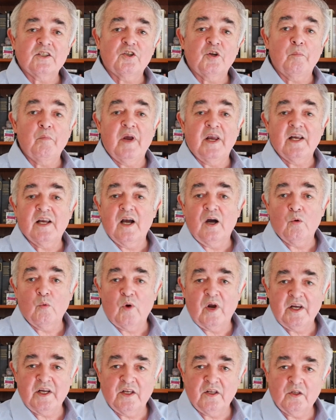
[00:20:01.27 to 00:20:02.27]
to make our
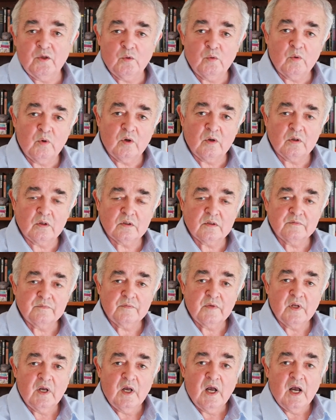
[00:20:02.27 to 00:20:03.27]
way in the world.
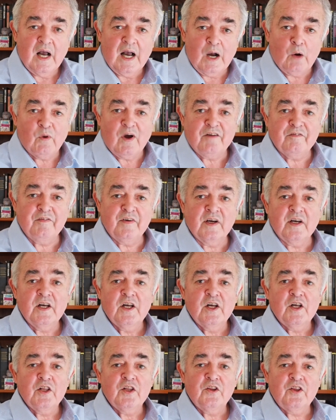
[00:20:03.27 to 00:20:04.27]
However,
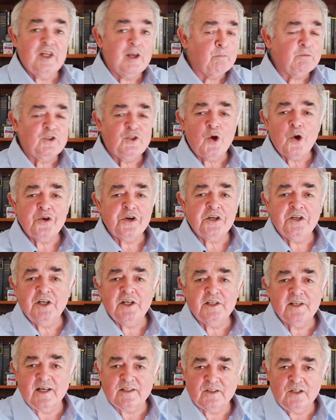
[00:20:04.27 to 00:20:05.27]
the absurdity
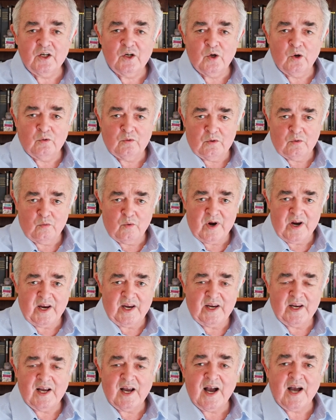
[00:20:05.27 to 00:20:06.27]
doesn't go
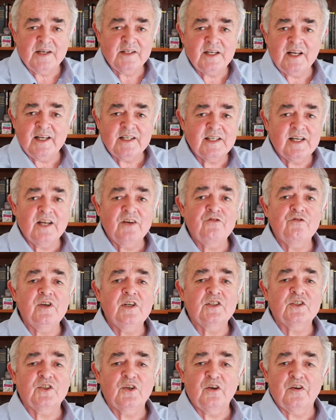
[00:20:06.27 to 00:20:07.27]
away, and it can
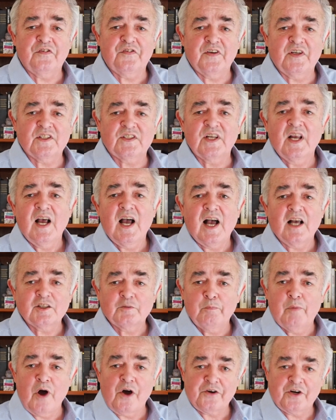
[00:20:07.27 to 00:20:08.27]
resurface as
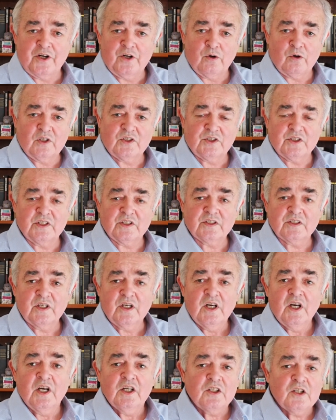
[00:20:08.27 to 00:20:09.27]
paradoxes
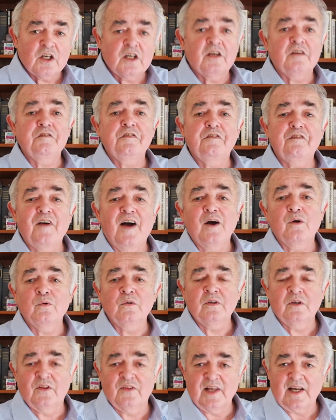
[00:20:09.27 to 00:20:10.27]
to
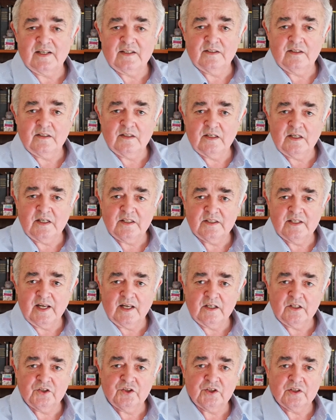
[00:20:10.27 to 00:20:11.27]
confound that
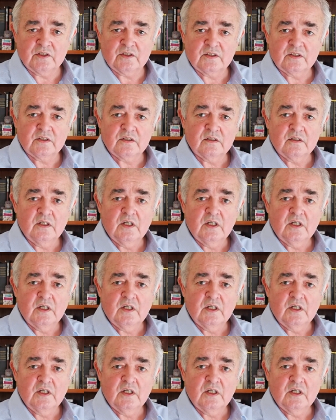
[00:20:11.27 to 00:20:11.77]
intelligence.